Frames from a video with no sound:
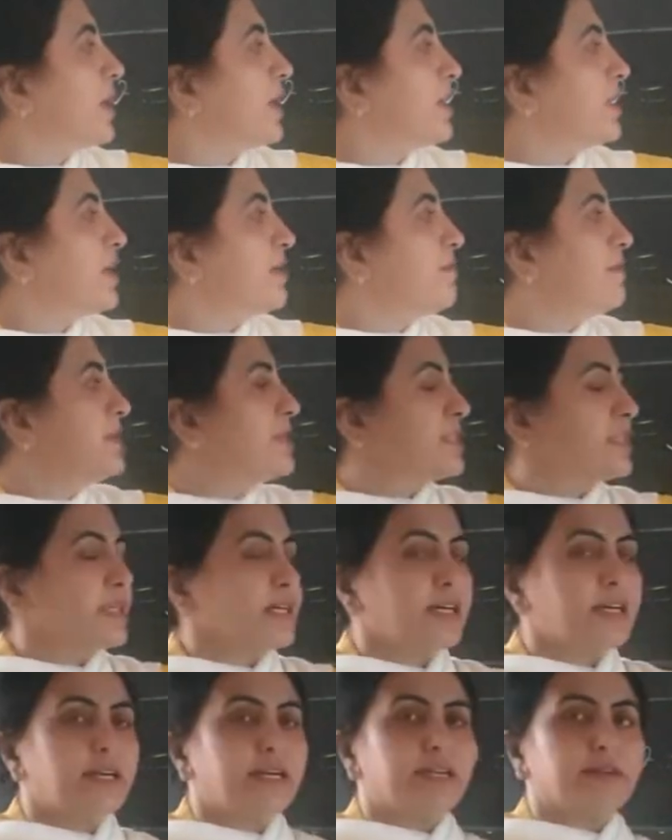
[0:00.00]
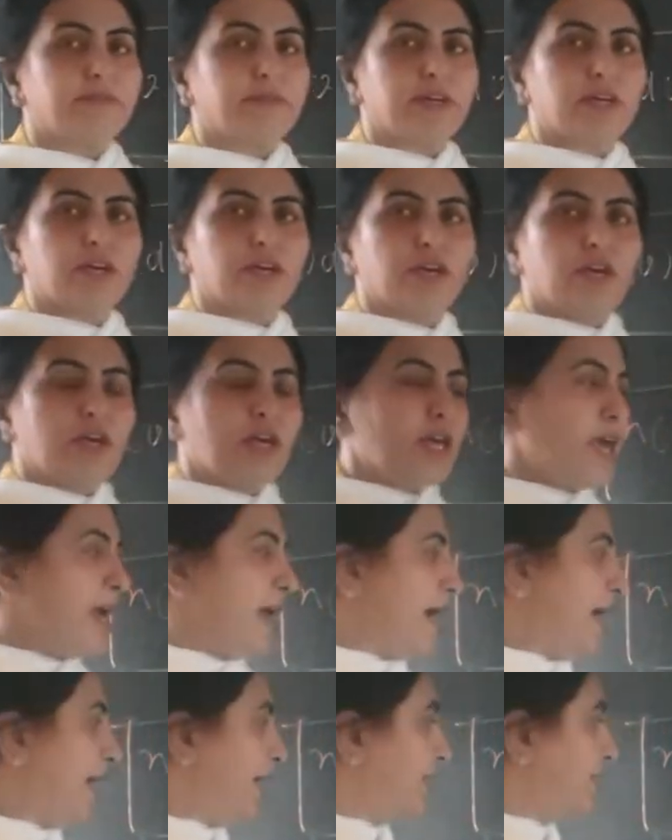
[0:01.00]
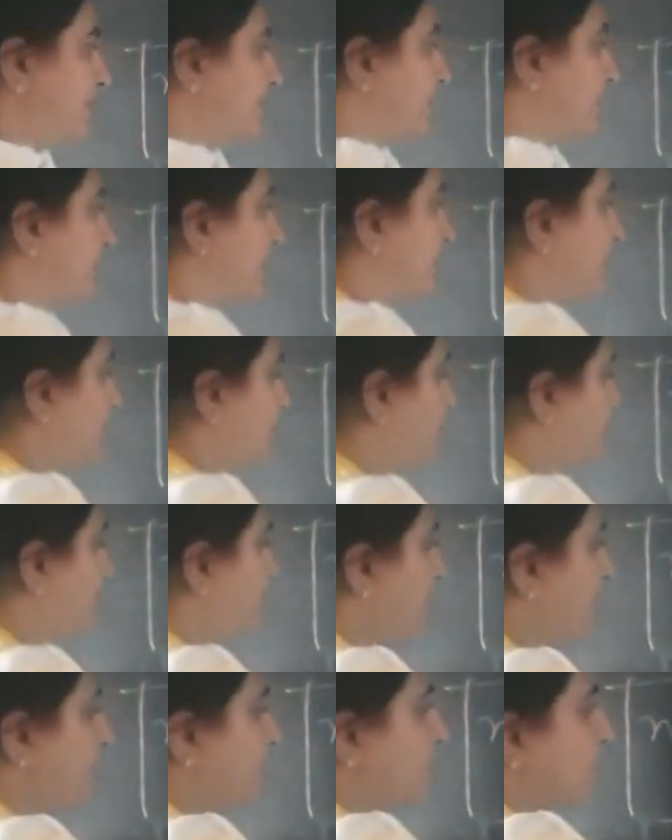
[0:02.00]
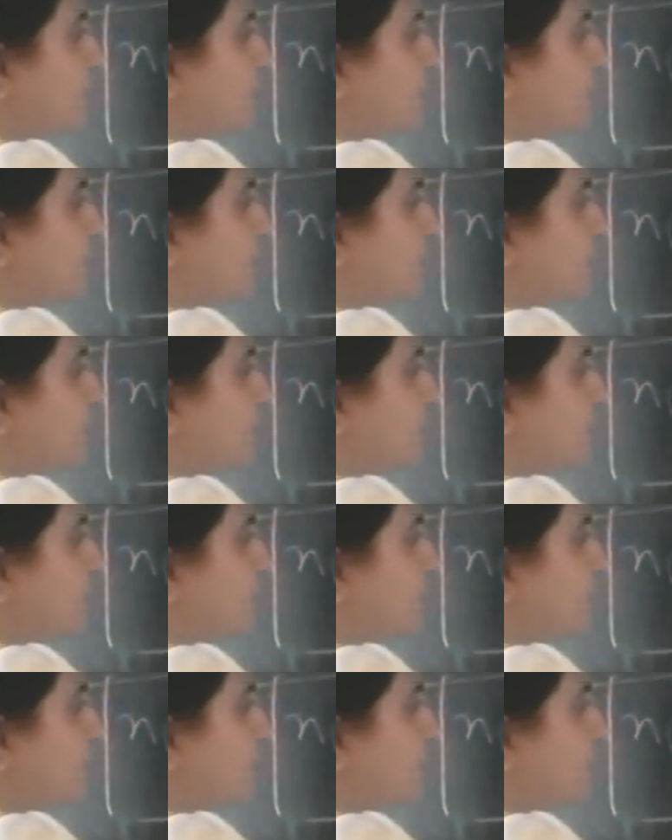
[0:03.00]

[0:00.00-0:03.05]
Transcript: kt v square dt. And when